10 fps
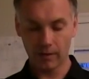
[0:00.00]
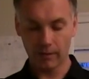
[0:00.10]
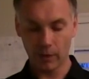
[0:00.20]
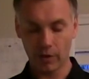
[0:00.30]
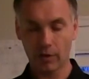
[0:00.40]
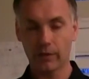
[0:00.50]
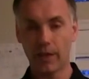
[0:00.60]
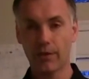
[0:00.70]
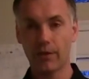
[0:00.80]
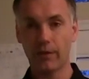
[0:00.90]
virtual
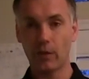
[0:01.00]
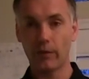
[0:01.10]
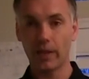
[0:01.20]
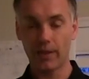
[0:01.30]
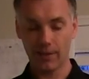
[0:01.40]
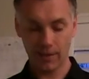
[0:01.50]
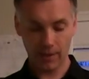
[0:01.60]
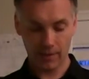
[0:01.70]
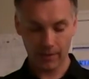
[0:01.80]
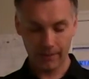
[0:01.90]
device driver or
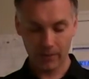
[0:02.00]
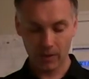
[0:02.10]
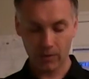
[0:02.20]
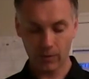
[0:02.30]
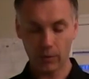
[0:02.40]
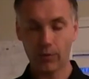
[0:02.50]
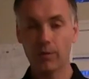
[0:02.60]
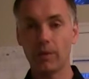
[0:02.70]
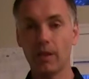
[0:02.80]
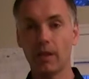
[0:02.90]
VXDs. So it used
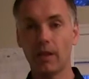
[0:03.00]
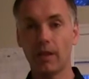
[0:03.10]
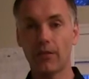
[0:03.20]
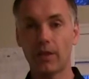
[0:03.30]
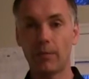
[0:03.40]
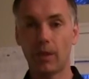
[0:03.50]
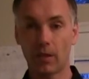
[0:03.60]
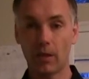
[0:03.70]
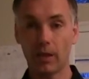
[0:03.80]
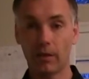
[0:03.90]
to be assembly
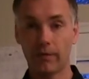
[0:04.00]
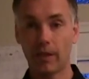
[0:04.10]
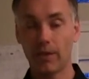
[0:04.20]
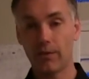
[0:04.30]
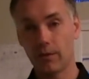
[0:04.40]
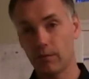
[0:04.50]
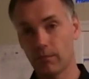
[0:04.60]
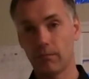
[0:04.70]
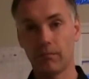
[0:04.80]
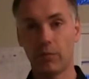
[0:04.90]
call interface. You
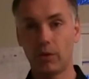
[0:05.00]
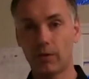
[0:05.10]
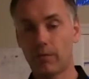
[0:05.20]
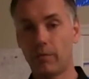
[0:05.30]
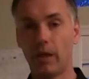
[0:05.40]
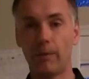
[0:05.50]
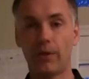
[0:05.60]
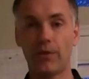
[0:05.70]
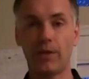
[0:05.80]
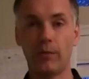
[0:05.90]
put
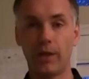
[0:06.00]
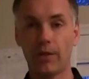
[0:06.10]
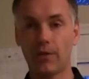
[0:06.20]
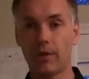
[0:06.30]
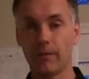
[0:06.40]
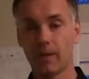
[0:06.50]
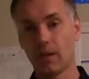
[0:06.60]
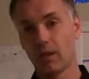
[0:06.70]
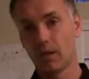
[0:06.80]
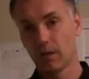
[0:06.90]
parameters in the register,
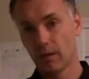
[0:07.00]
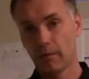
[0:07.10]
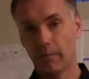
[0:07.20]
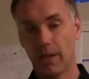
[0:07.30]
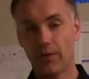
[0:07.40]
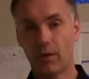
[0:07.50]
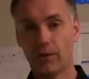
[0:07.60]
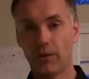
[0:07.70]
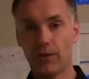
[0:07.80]
pass it on to the